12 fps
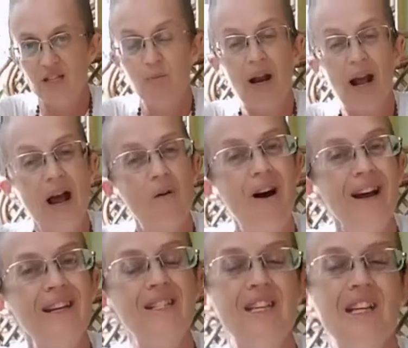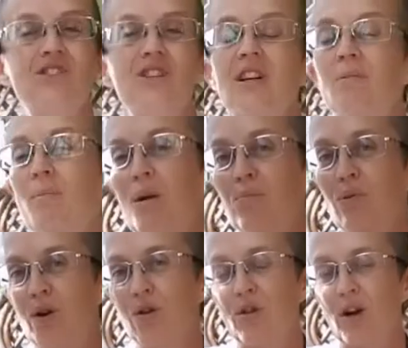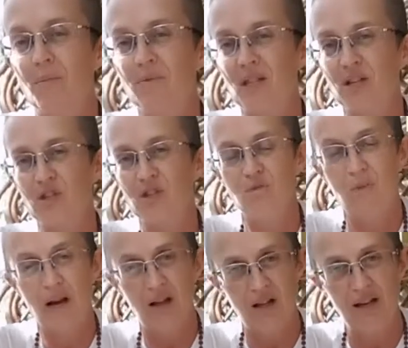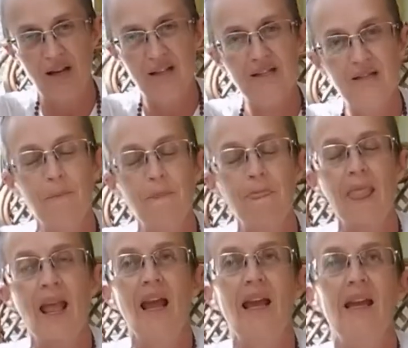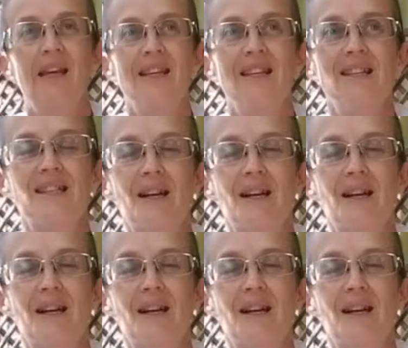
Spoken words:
But how I teach it in my programs and to my clients is